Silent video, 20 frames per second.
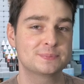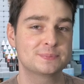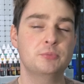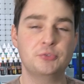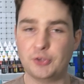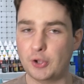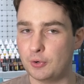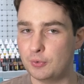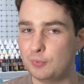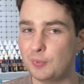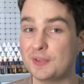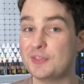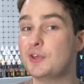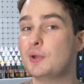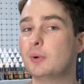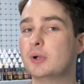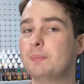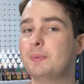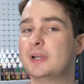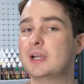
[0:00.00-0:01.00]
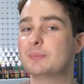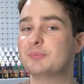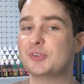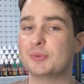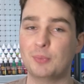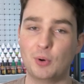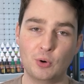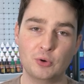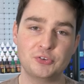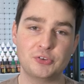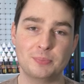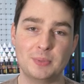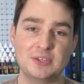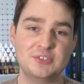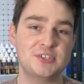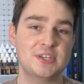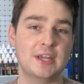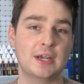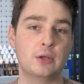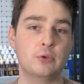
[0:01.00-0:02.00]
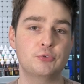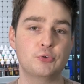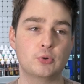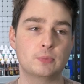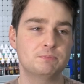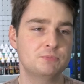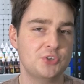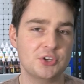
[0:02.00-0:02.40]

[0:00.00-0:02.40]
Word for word: So, whether you want to pick up some awesome STLs or